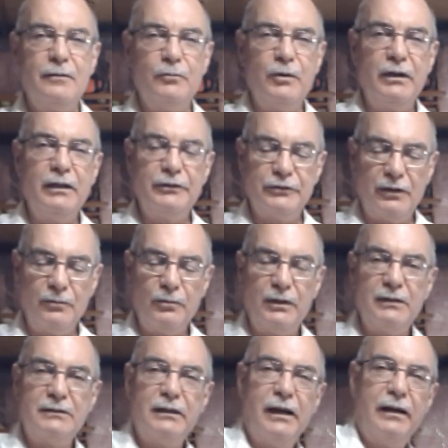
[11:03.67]
1 inch on
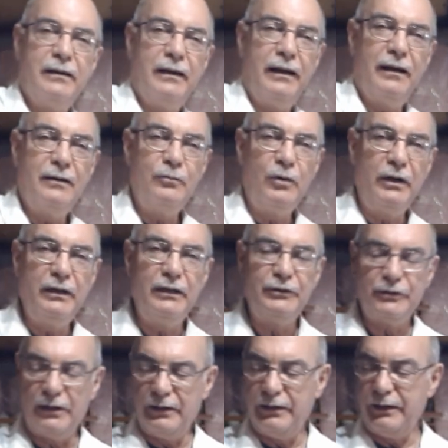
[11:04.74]
one side, and 1 inch
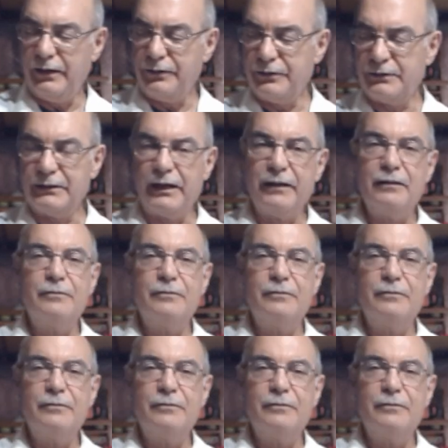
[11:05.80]
on the other side.